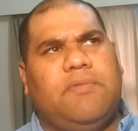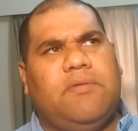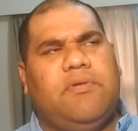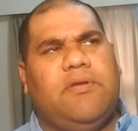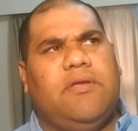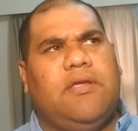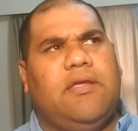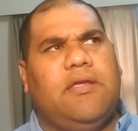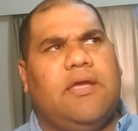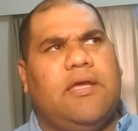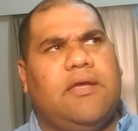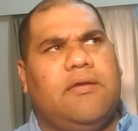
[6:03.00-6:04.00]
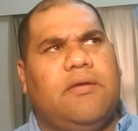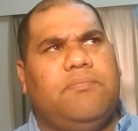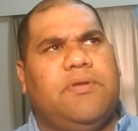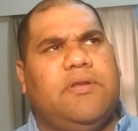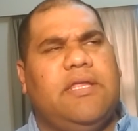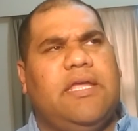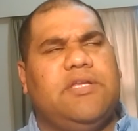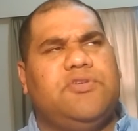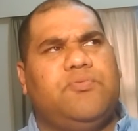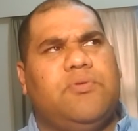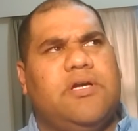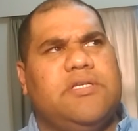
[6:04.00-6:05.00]
maybe a bit
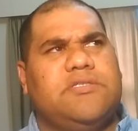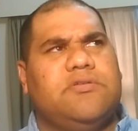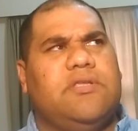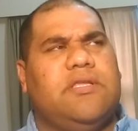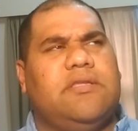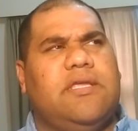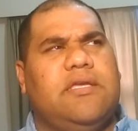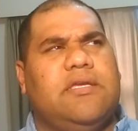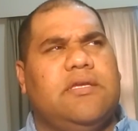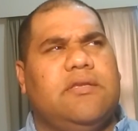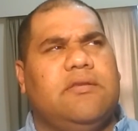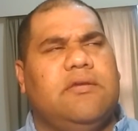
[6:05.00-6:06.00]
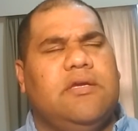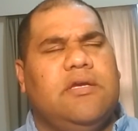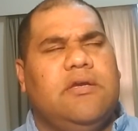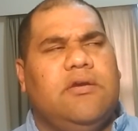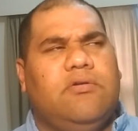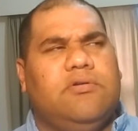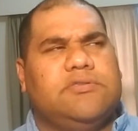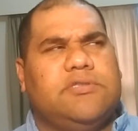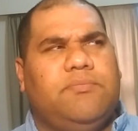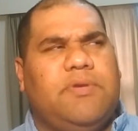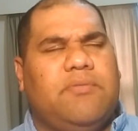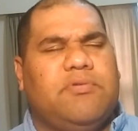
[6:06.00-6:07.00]
edgewise, so that they can
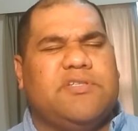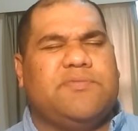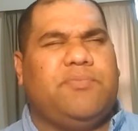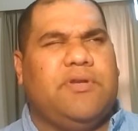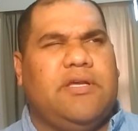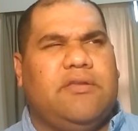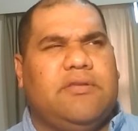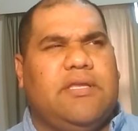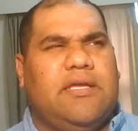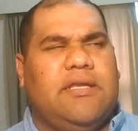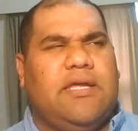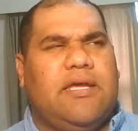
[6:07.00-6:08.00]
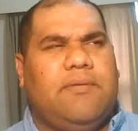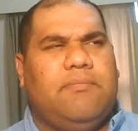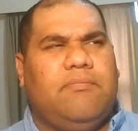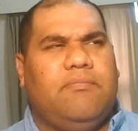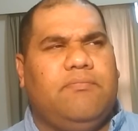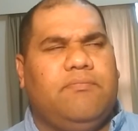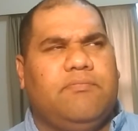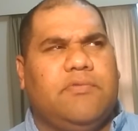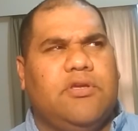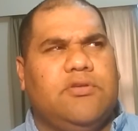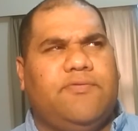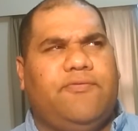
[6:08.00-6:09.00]
also be able to spread out that
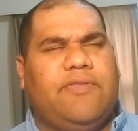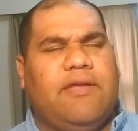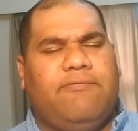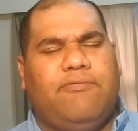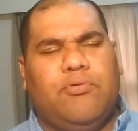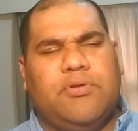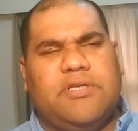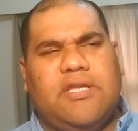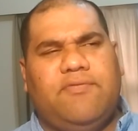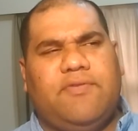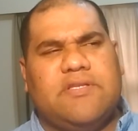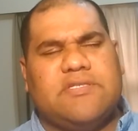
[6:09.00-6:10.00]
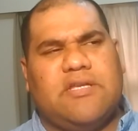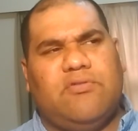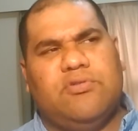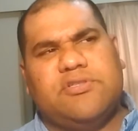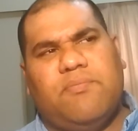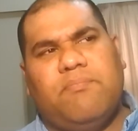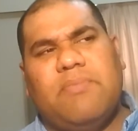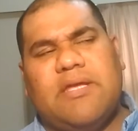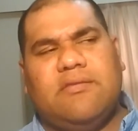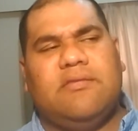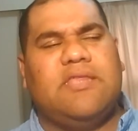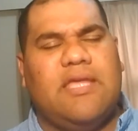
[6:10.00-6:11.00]
forward defense, and also
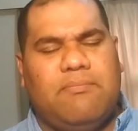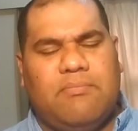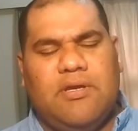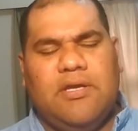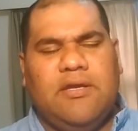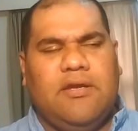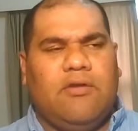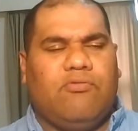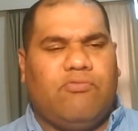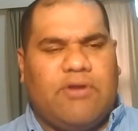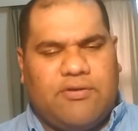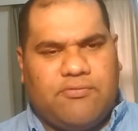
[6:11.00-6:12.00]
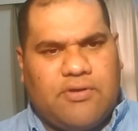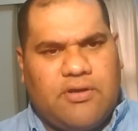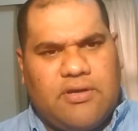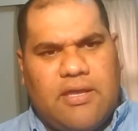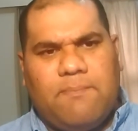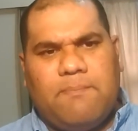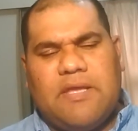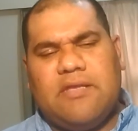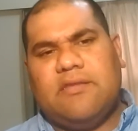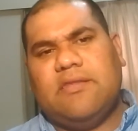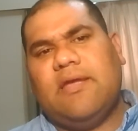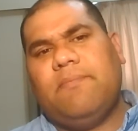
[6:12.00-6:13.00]
make them run around and
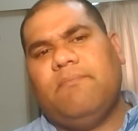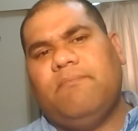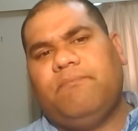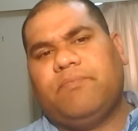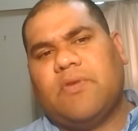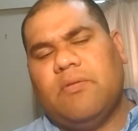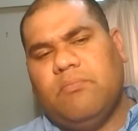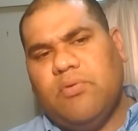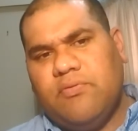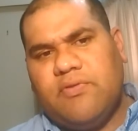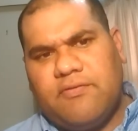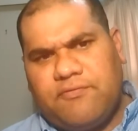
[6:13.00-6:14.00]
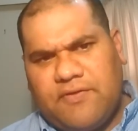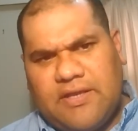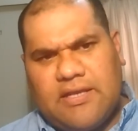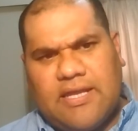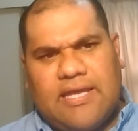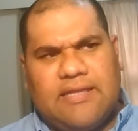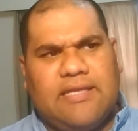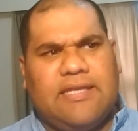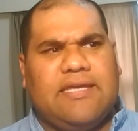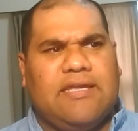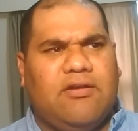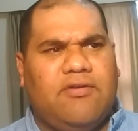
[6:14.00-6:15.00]
make them move their feet and then
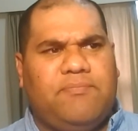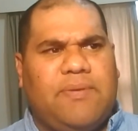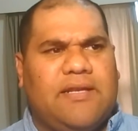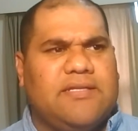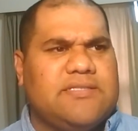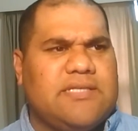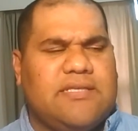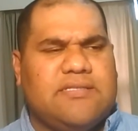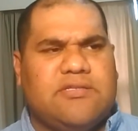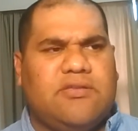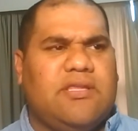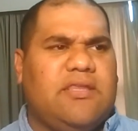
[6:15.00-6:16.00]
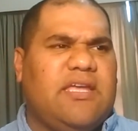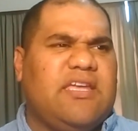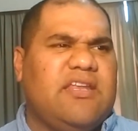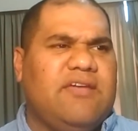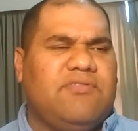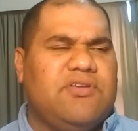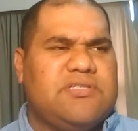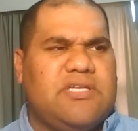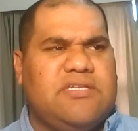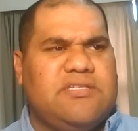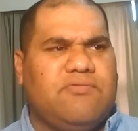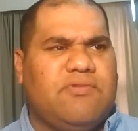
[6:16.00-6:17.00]
get off balance, and so that they can have those
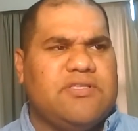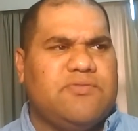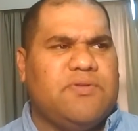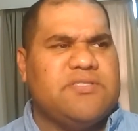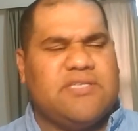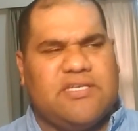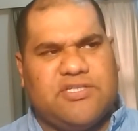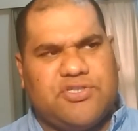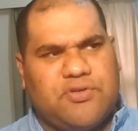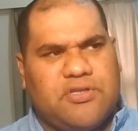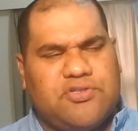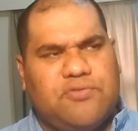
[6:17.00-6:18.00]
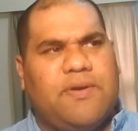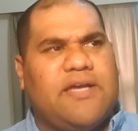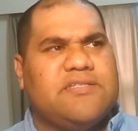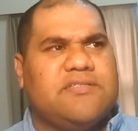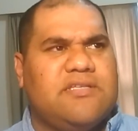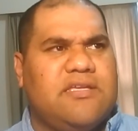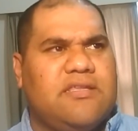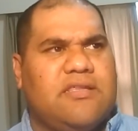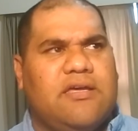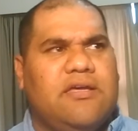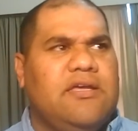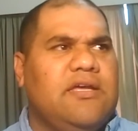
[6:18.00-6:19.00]
easy runs once they string two passes
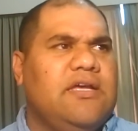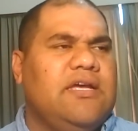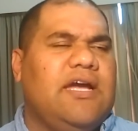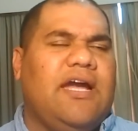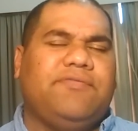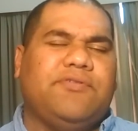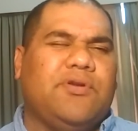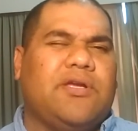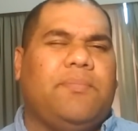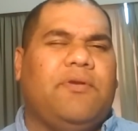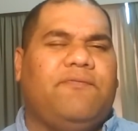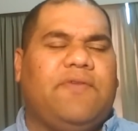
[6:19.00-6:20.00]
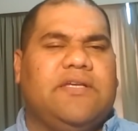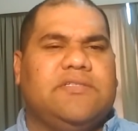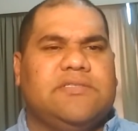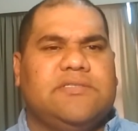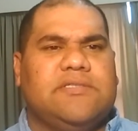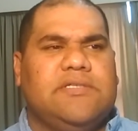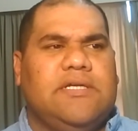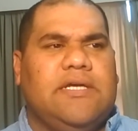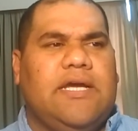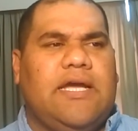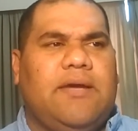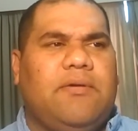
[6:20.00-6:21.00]
together after a couple of phases.
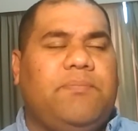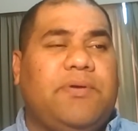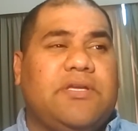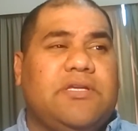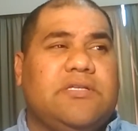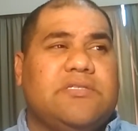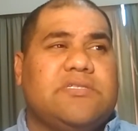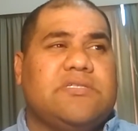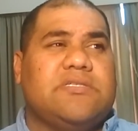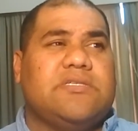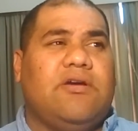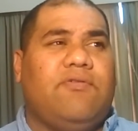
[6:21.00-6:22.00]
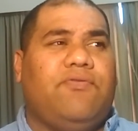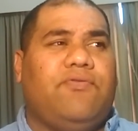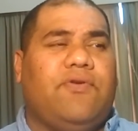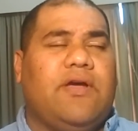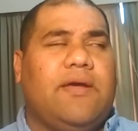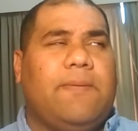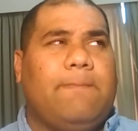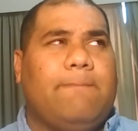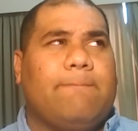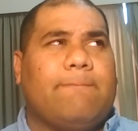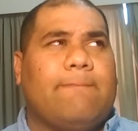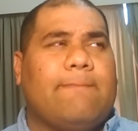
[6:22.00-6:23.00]
I'm picking South Otago